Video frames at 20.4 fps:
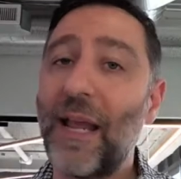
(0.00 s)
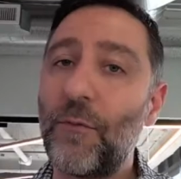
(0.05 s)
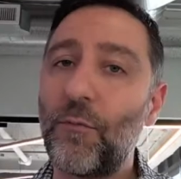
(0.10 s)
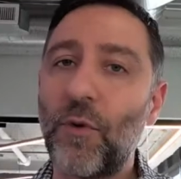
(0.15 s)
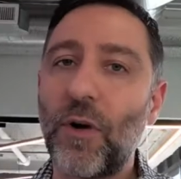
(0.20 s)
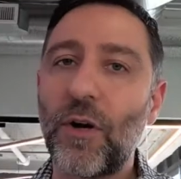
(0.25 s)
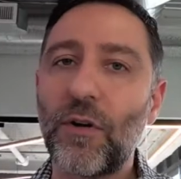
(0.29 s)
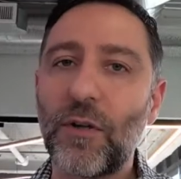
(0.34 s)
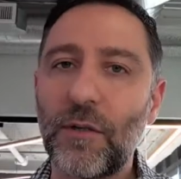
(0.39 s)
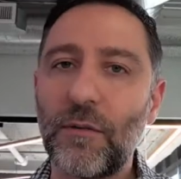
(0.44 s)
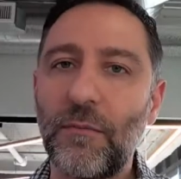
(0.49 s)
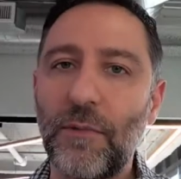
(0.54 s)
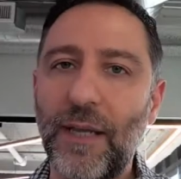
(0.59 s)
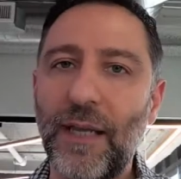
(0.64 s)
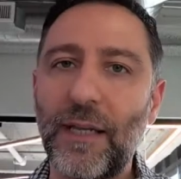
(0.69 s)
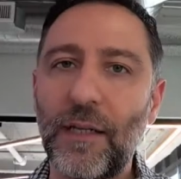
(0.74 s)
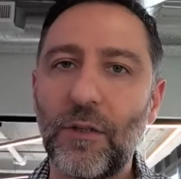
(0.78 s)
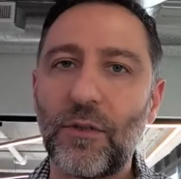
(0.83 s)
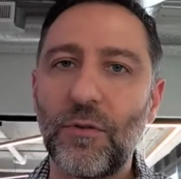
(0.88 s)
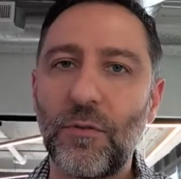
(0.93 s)
And we're
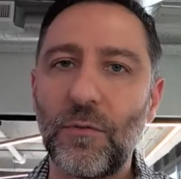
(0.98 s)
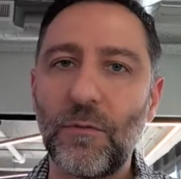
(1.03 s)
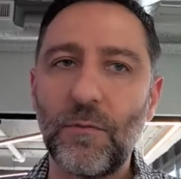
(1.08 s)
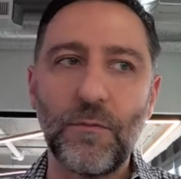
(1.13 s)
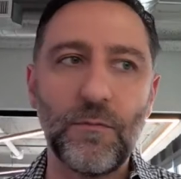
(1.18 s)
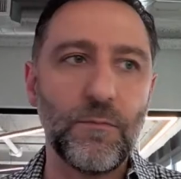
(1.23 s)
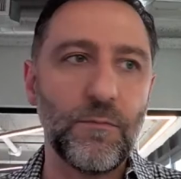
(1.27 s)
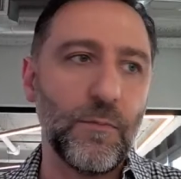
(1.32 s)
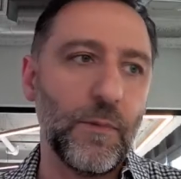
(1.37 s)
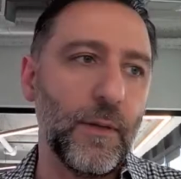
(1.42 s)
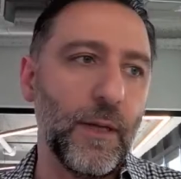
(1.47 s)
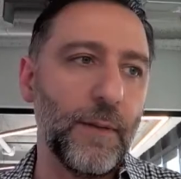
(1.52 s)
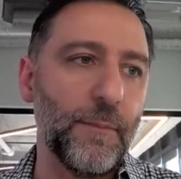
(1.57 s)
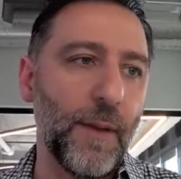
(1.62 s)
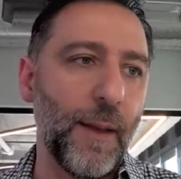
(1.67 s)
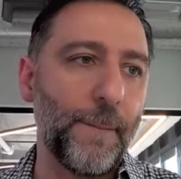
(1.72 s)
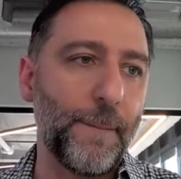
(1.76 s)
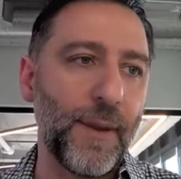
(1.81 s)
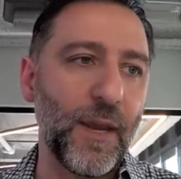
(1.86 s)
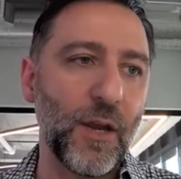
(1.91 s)
getting to
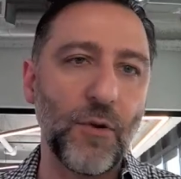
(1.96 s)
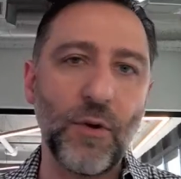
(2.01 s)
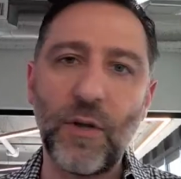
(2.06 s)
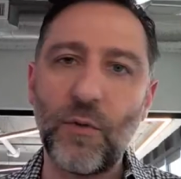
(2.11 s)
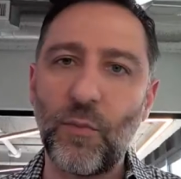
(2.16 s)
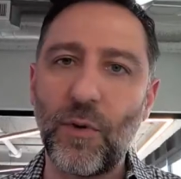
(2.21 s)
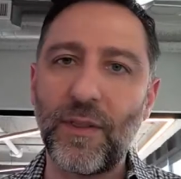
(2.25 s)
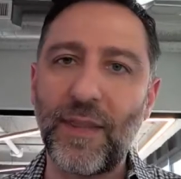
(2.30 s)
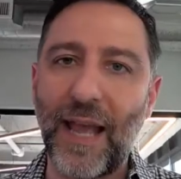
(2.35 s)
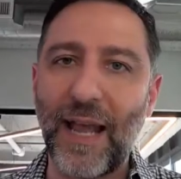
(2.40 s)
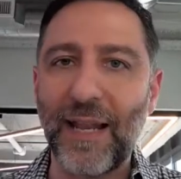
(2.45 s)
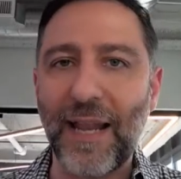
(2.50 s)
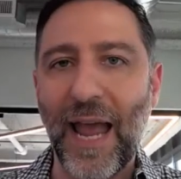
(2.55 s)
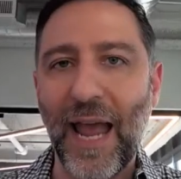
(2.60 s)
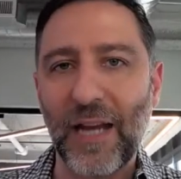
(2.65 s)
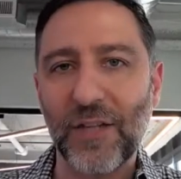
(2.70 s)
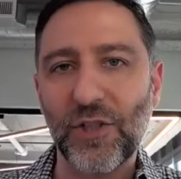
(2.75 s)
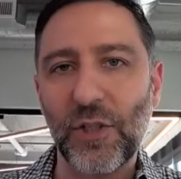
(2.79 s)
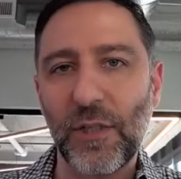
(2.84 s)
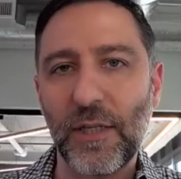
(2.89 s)
a period where that
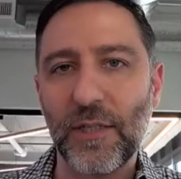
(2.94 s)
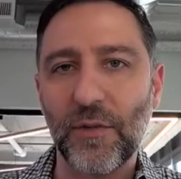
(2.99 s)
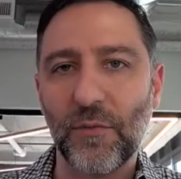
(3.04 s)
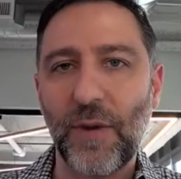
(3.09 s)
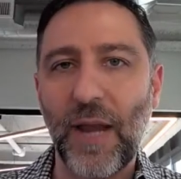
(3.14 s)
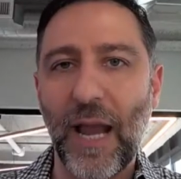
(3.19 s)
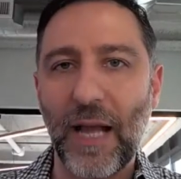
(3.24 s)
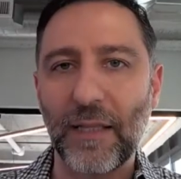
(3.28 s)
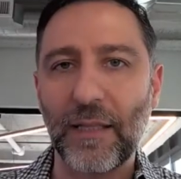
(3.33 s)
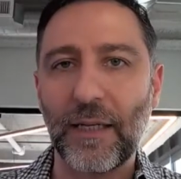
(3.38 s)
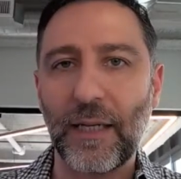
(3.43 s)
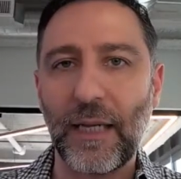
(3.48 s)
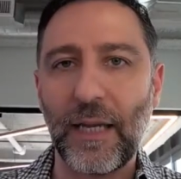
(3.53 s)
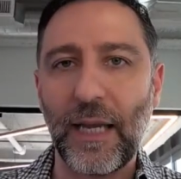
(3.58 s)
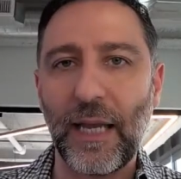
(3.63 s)
actually is a reality.